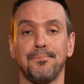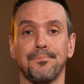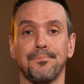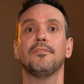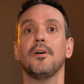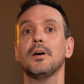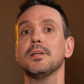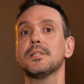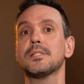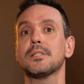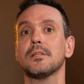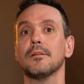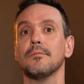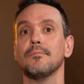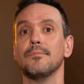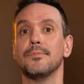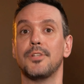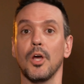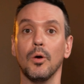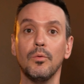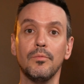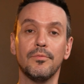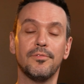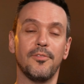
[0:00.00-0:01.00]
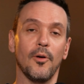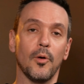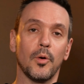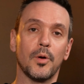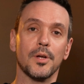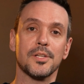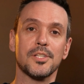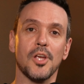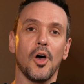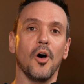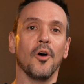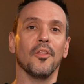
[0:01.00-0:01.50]
First, don't
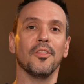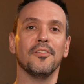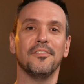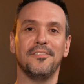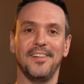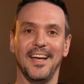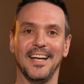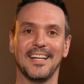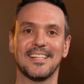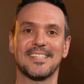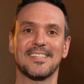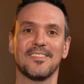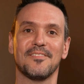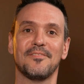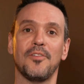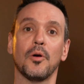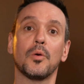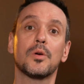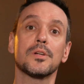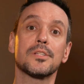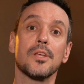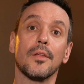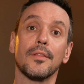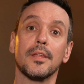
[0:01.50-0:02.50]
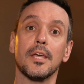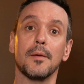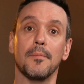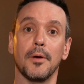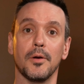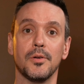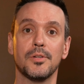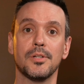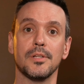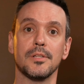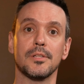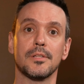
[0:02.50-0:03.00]
focus on the facts. Focus on the
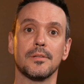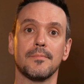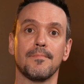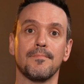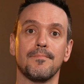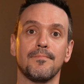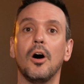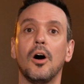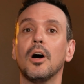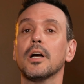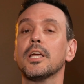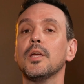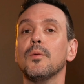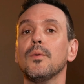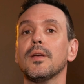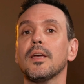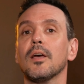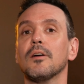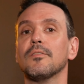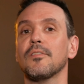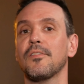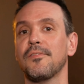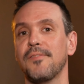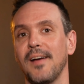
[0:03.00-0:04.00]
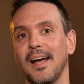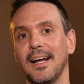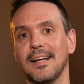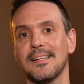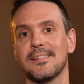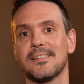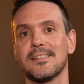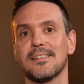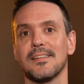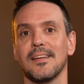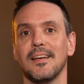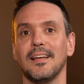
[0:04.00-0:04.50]
emotions. Arguing over
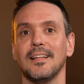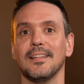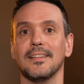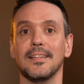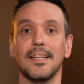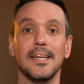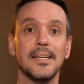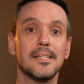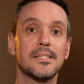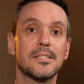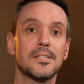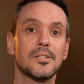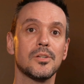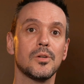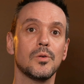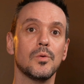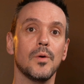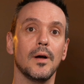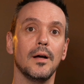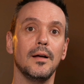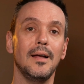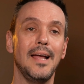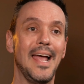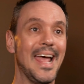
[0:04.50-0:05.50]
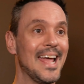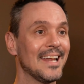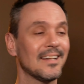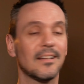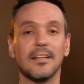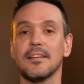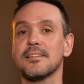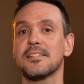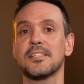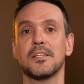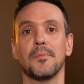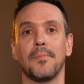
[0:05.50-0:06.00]
facts leads to
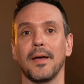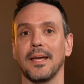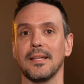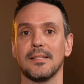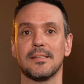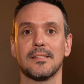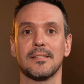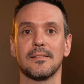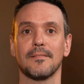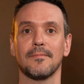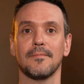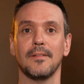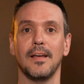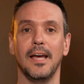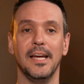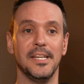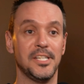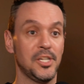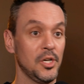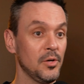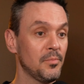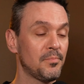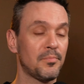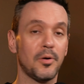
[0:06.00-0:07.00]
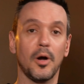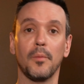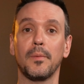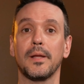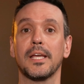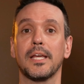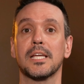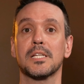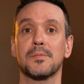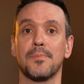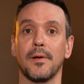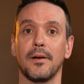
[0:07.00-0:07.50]
endless debates, as you probably
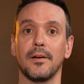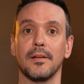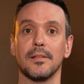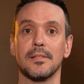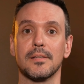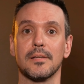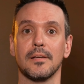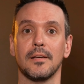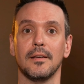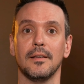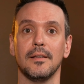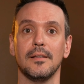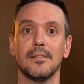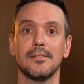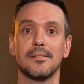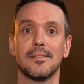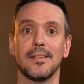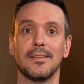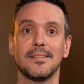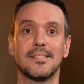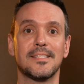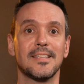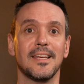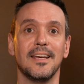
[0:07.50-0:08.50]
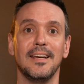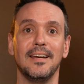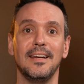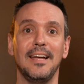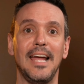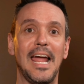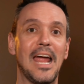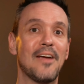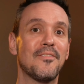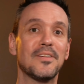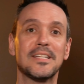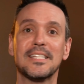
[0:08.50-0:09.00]
experience, since
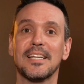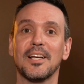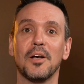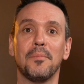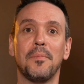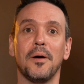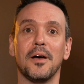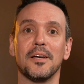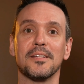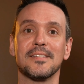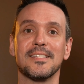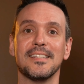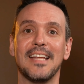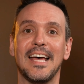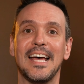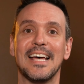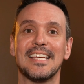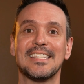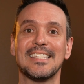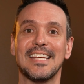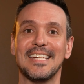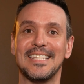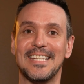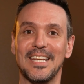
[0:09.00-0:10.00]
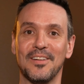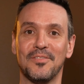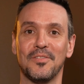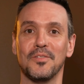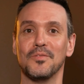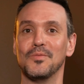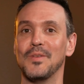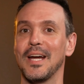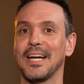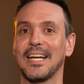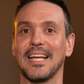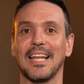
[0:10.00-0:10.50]
every single person has a
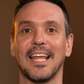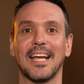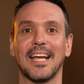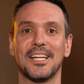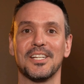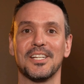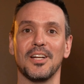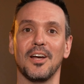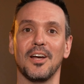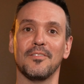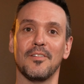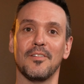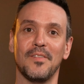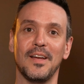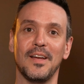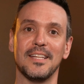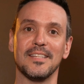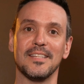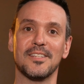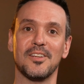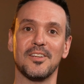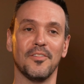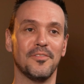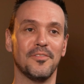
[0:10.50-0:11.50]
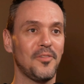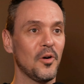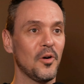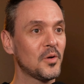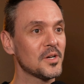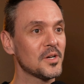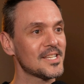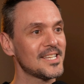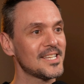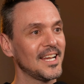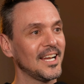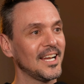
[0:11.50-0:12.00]
different recollection of events. You're
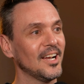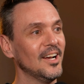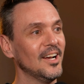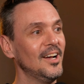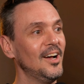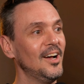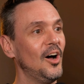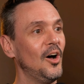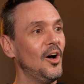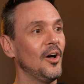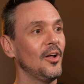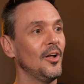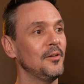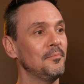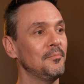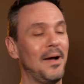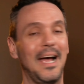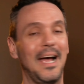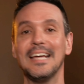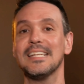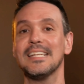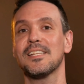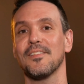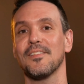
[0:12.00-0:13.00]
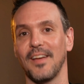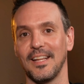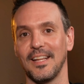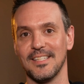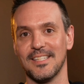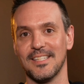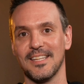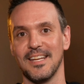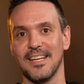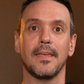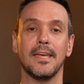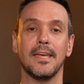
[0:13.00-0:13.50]
focusing on past
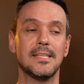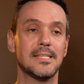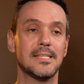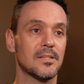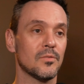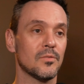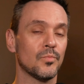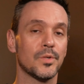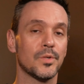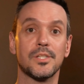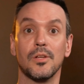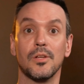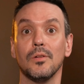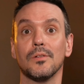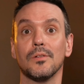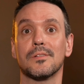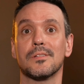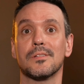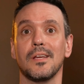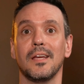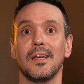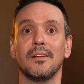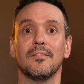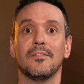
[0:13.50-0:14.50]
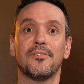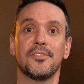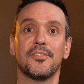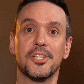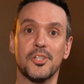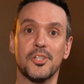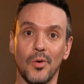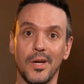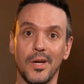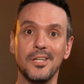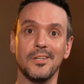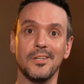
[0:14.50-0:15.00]
events. This results in
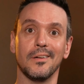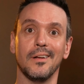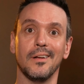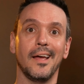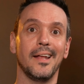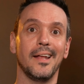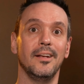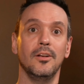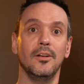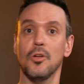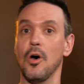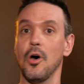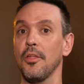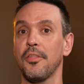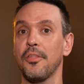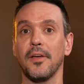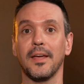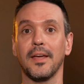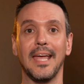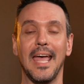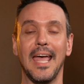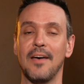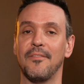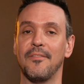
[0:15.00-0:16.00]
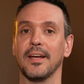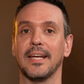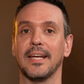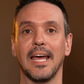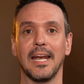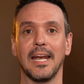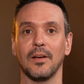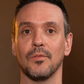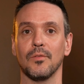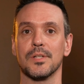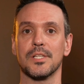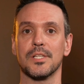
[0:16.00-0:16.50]
frustration and nothing ever
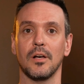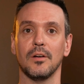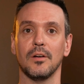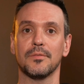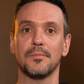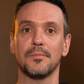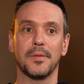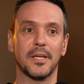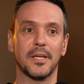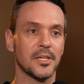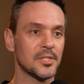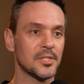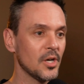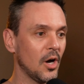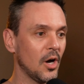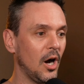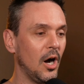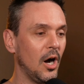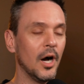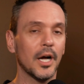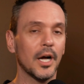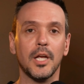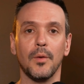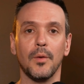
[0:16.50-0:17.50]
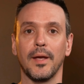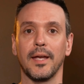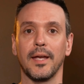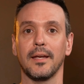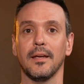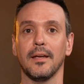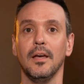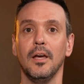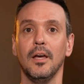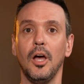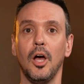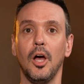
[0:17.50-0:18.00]
getting resolved because you're arguing
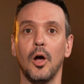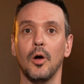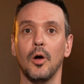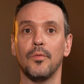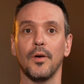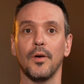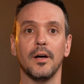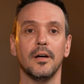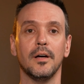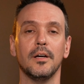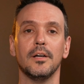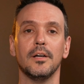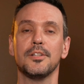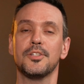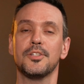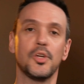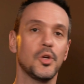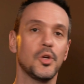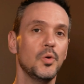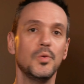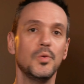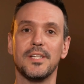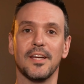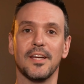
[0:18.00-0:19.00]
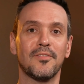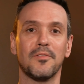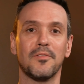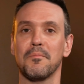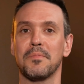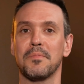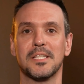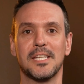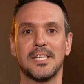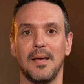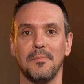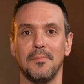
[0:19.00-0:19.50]
over two different
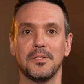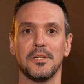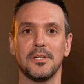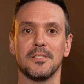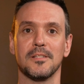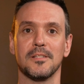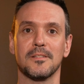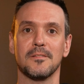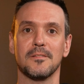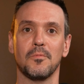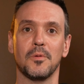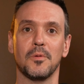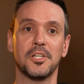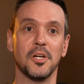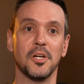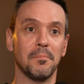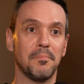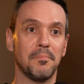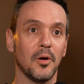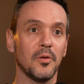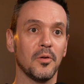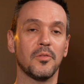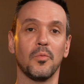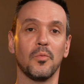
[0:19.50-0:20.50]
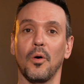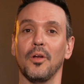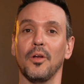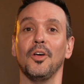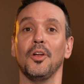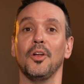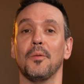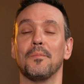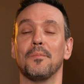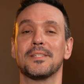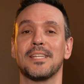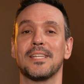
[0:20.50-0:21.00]
perceptions, which are both
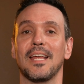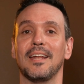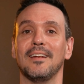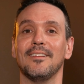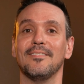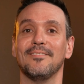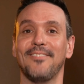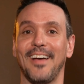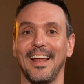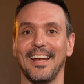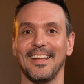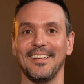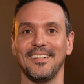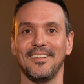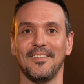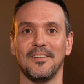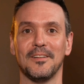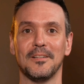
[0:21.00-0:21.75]
100% valid.